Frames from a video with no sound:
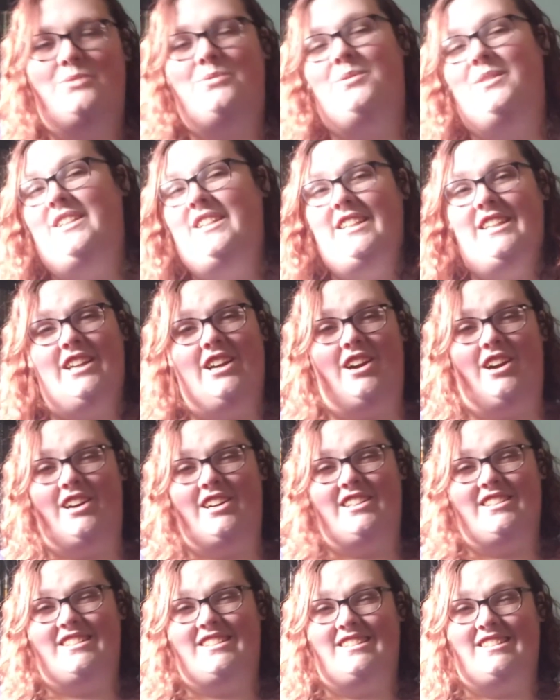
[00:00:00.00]
really
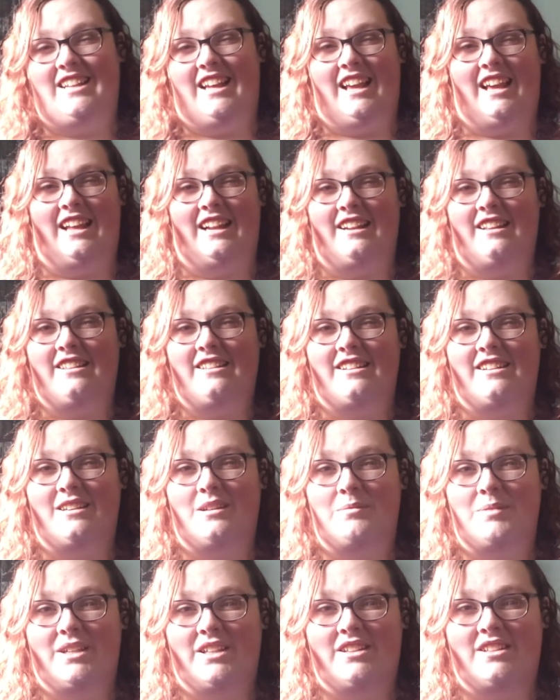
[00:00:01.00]
hard to say anything
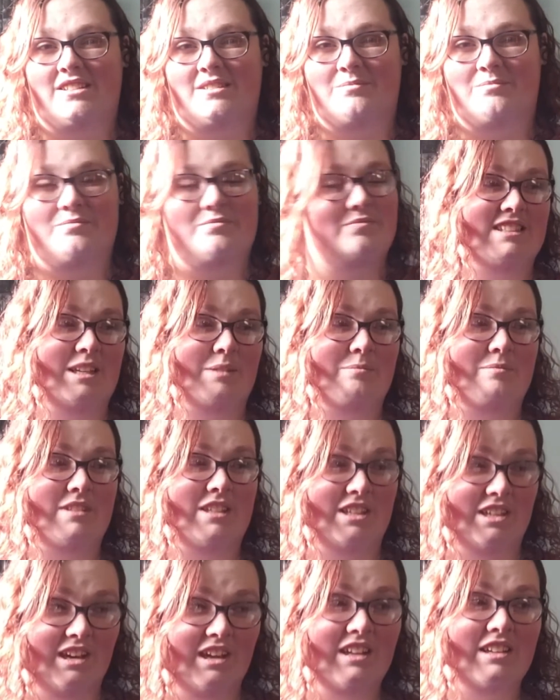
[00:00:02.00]
about them, except
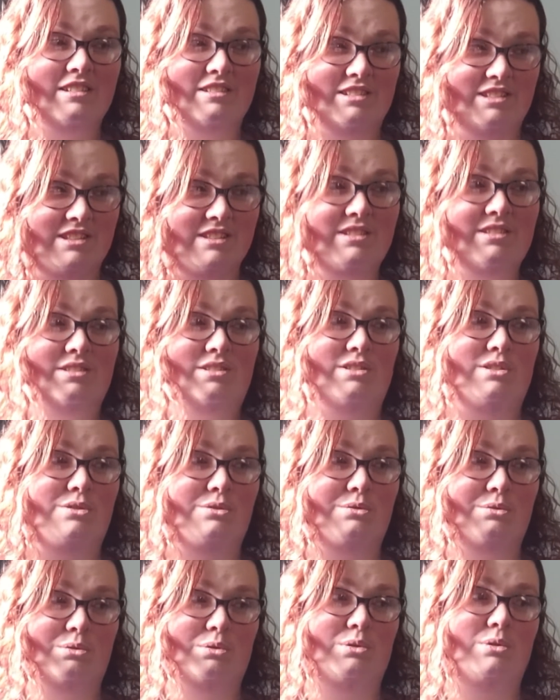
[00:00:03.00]
they're all just
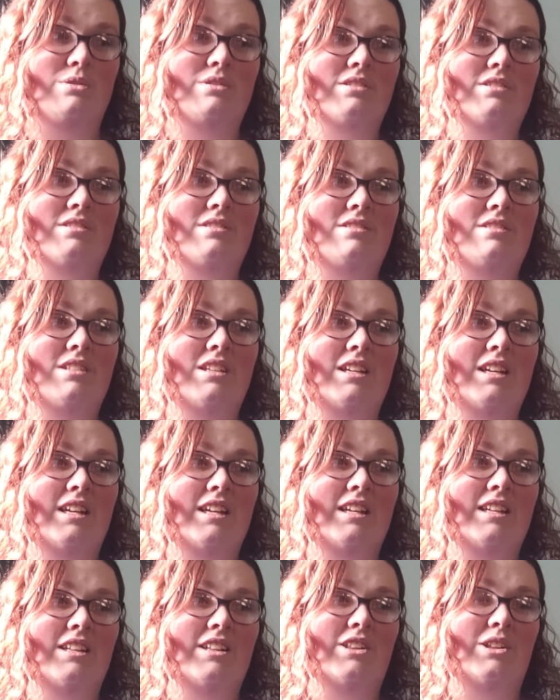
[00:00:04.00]
cruel.
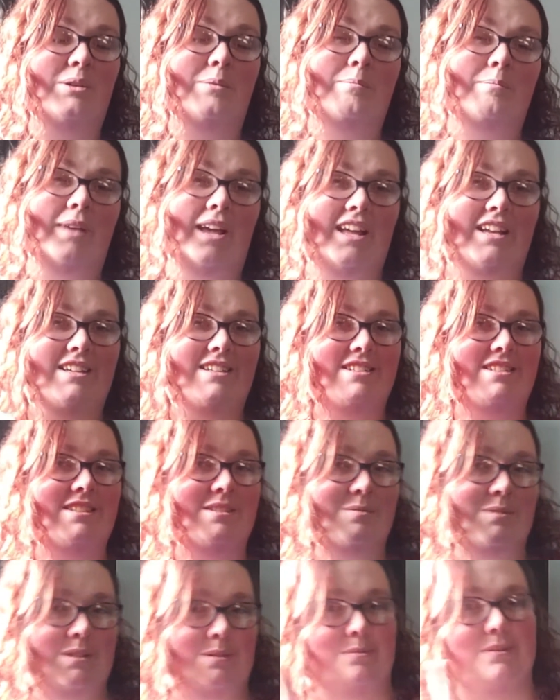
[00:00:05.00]
Though Manon
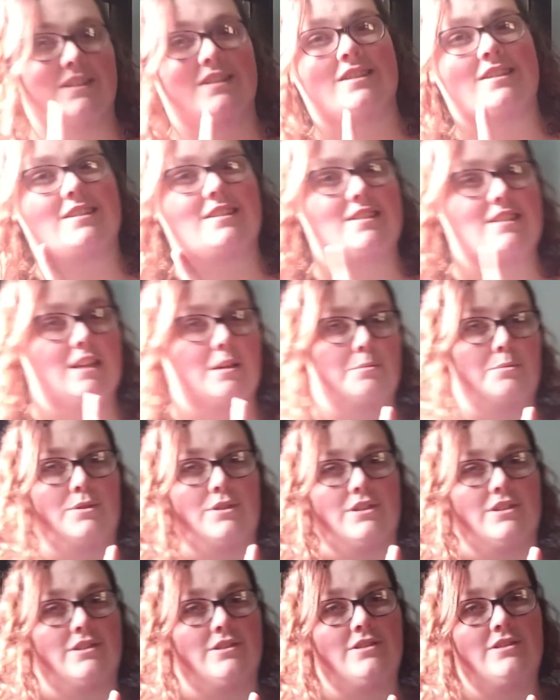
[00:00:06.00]
seems to be an
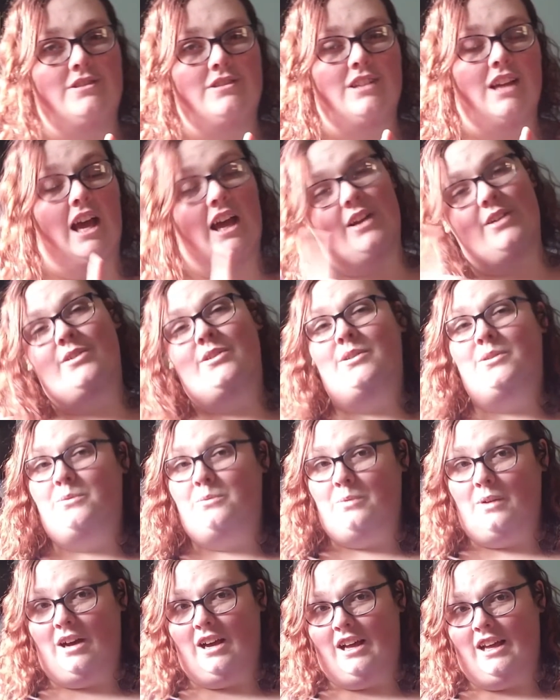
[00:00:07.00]
exception. I don't know
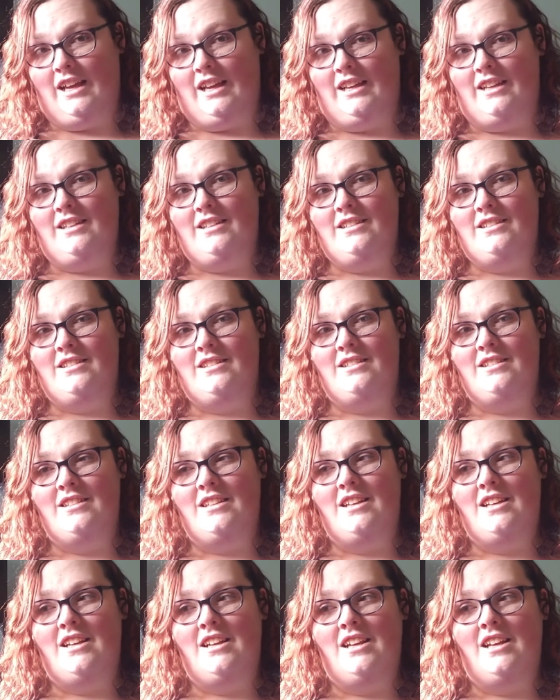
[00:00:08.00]
why,
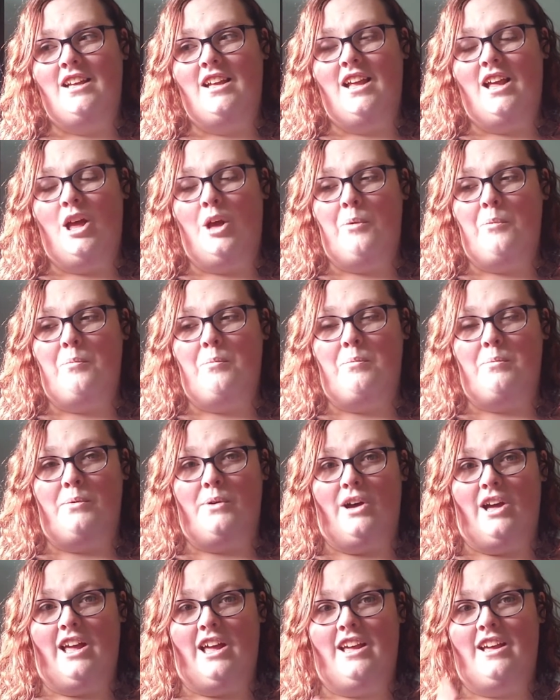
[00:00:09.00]

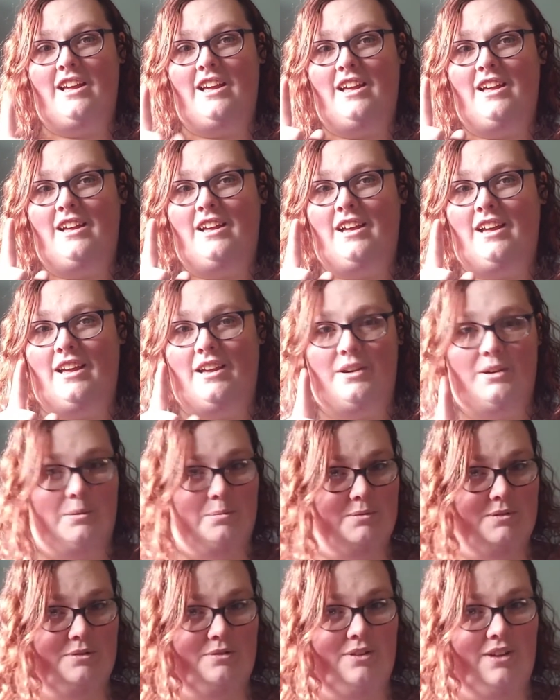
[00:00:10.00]
but I
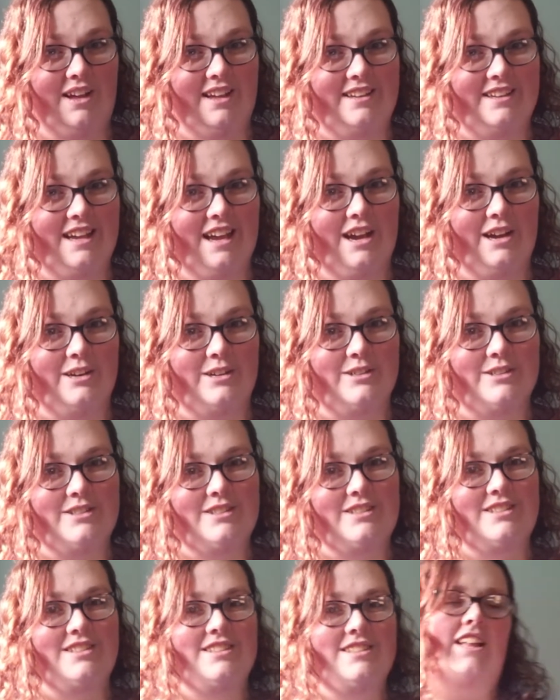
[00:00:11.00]
hope to find
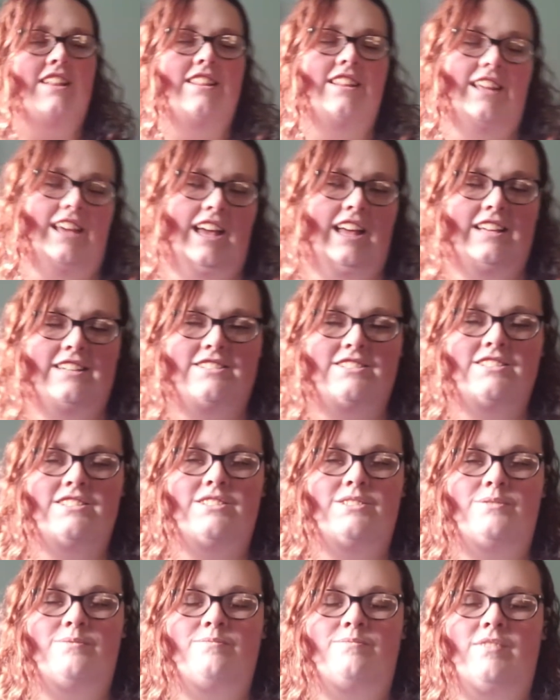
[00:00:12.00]
out at the end
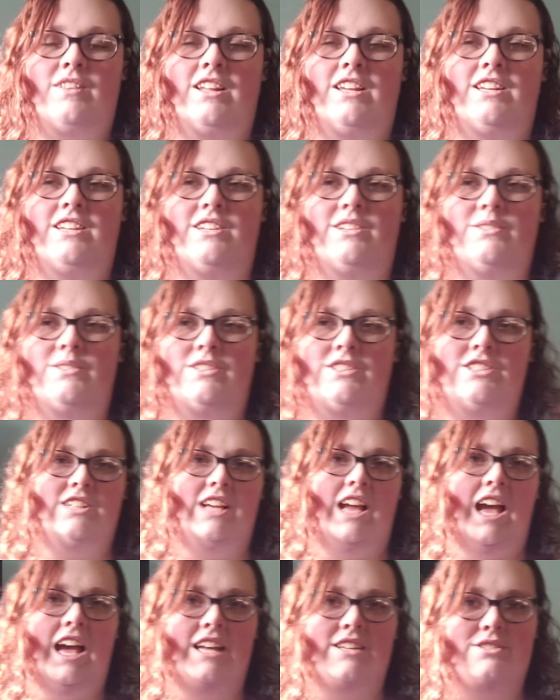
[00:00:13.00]
when
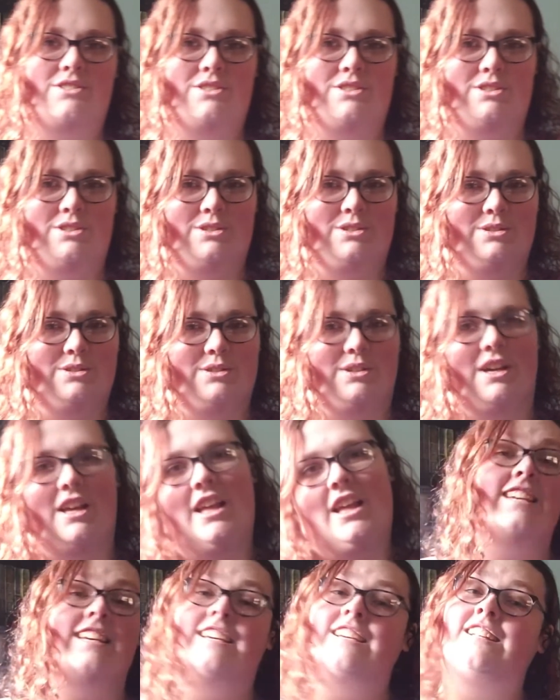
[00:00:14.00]
has to
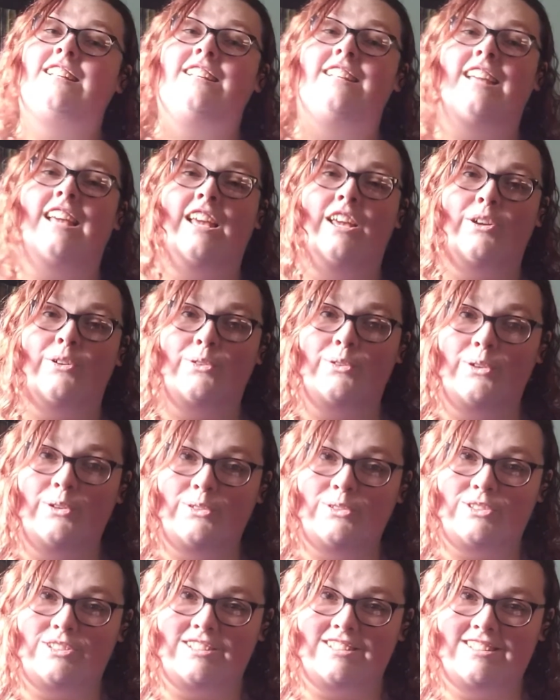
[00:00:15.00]
kill a
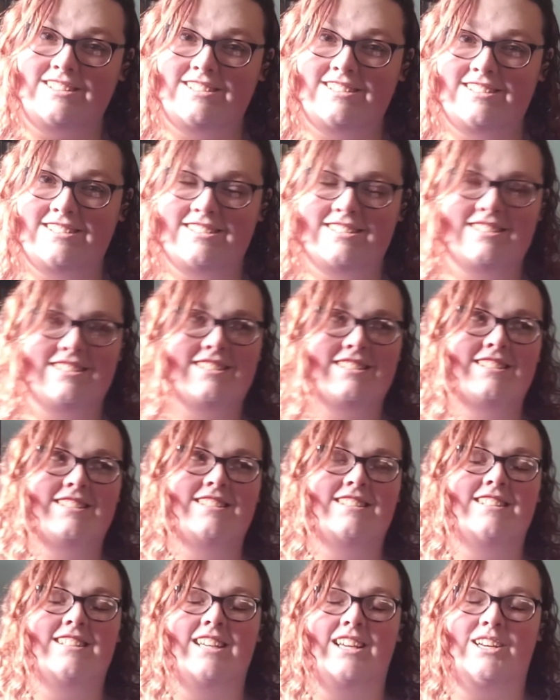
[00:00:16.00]
Crocian.
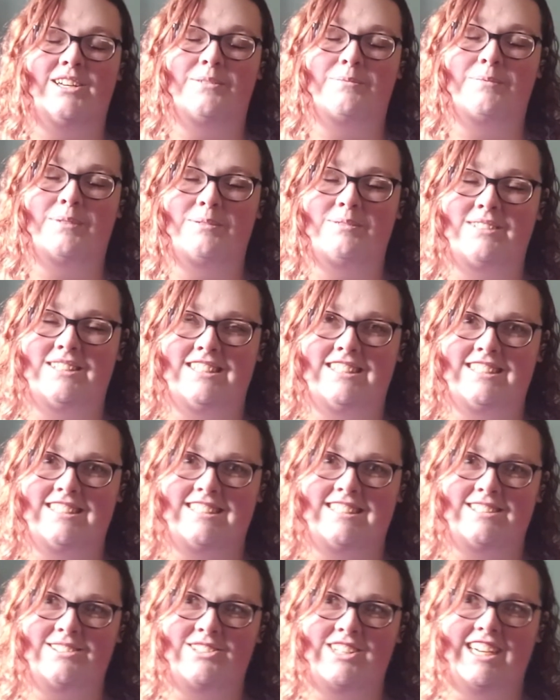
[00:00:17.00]
I hope I'm saying
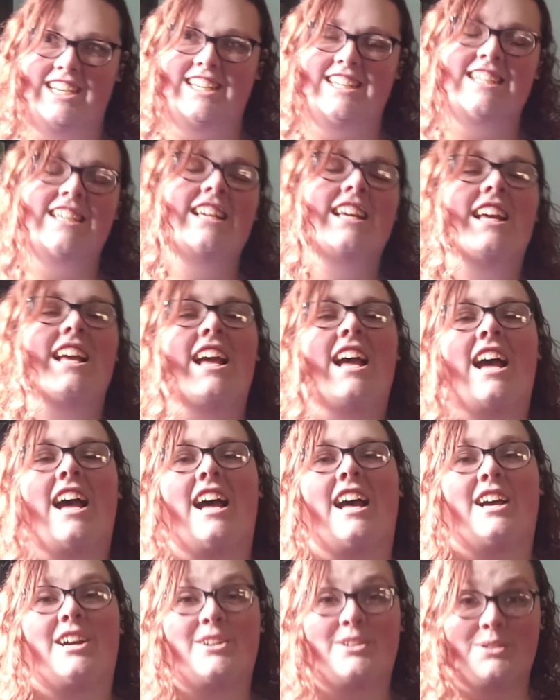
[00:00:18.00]
that right.
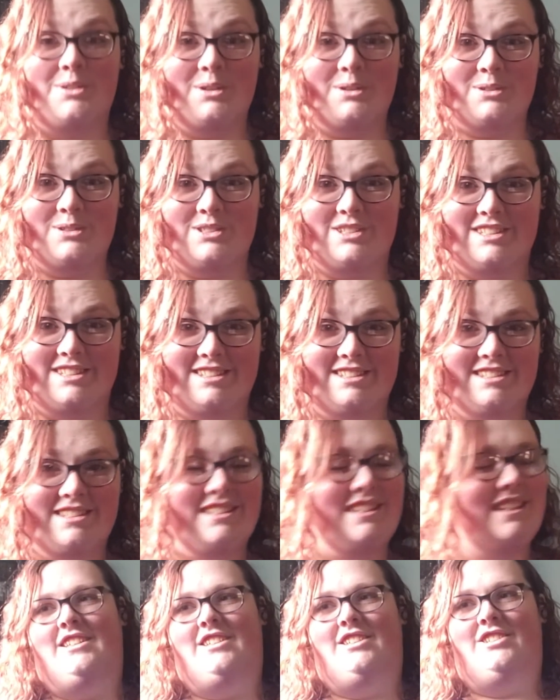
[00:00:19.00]
Crocian,
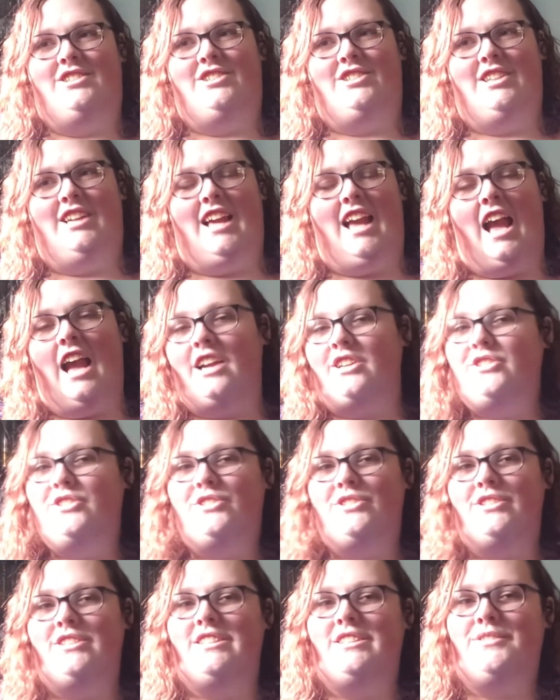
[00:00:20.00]
she
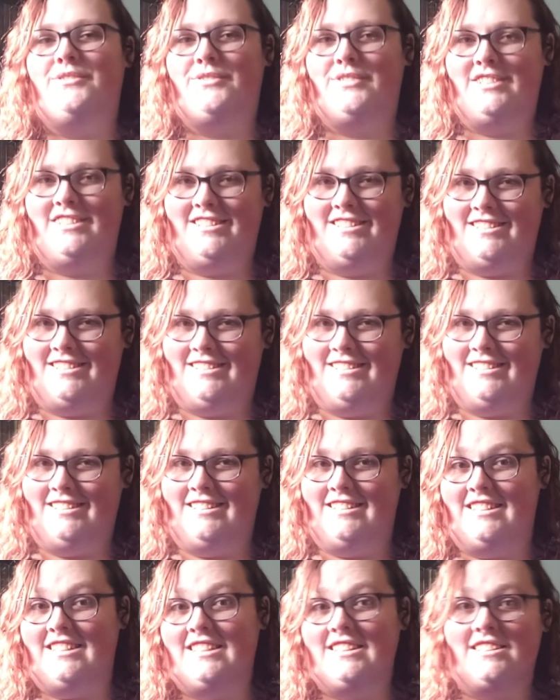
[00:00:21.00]
actually feels
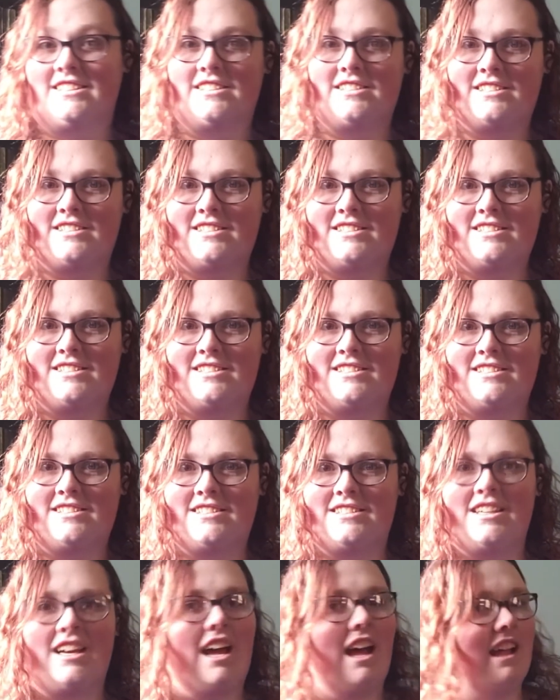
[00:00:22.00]
guilt,
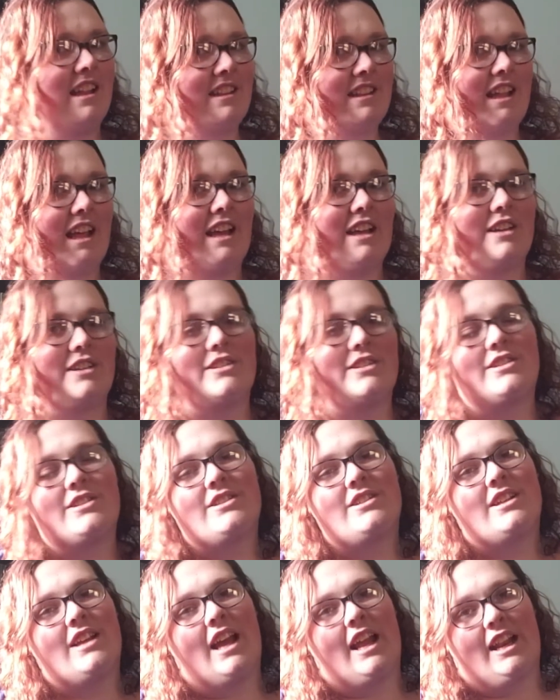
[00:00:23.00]
unlike
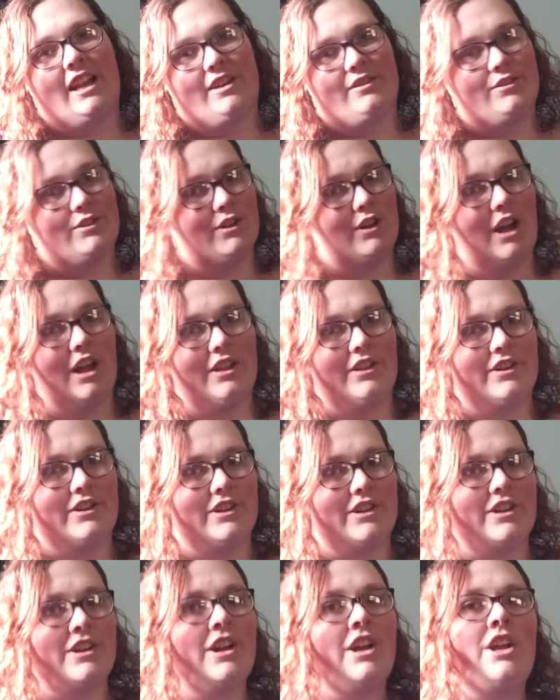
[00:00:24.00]
any of her
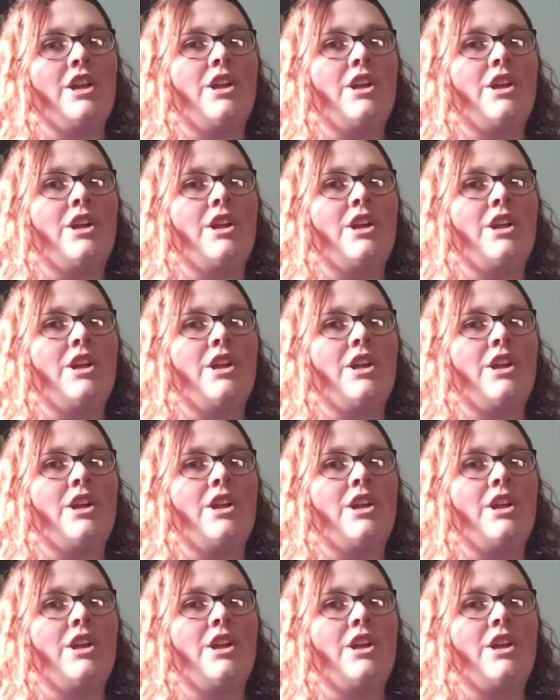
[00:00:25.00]
other